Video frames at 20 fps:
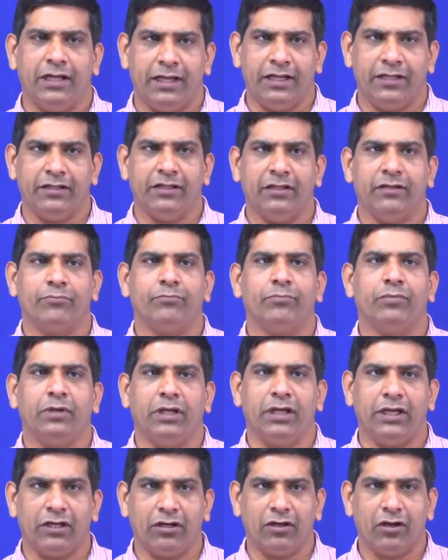in the
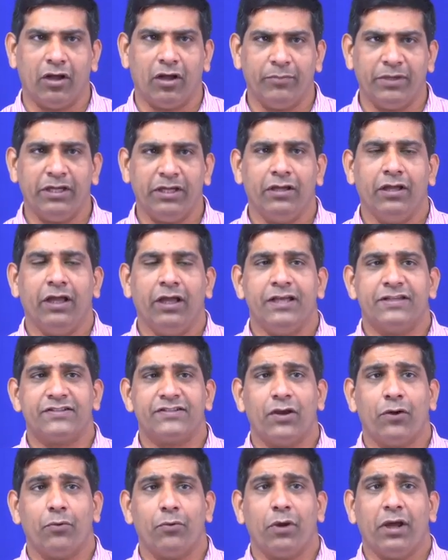economy.
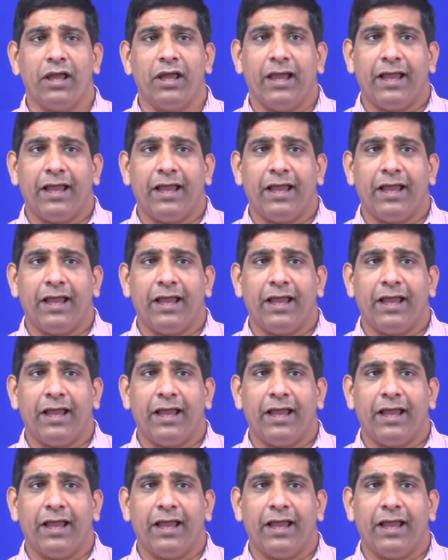So,